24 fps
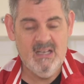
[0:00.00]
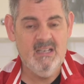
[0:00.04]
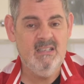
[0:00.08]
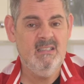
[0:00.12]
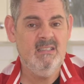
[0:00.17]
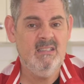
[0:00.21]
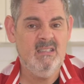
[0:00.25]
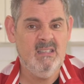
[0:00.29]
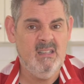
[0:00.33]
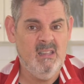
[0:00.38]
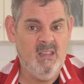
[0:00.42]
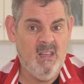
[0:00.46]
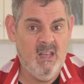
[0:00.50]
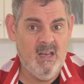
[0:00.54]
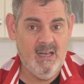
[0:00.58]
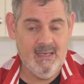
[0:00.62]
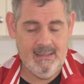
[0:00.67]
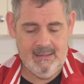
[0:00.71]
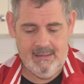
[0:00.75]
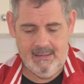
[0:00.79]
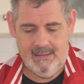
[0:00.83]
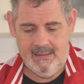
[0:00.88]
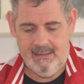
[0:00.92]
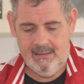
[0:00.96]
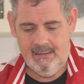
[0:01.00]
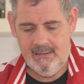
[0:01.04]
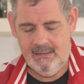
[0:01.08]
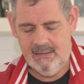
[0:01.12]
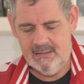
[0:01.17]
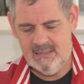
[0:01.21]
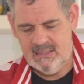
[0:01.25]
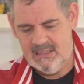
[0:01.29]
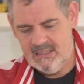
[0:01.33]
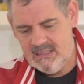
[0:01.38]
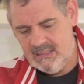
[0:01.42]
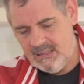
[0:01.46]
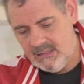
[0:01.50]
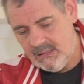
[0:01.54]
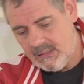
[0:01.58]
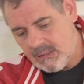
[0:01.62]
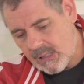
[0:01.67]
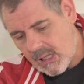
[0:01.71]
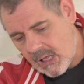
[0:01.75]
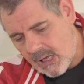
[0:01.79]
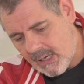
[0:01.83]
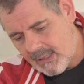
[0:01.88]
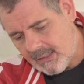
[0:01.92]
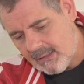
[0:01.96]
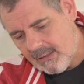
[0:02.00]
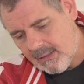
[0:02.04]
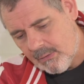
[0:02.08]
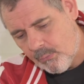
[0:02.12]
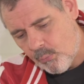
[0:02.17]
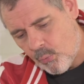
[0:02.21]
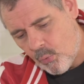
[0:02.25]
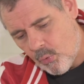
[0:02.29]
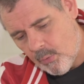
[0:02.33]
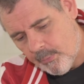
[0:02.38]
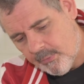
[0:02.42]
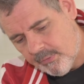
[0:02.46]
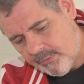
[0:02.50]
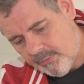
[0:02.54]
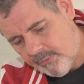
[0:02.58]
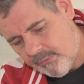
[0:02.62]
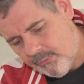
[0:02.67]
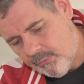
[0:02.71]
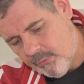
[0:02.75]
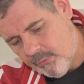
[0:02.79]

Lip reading: slightly warmer than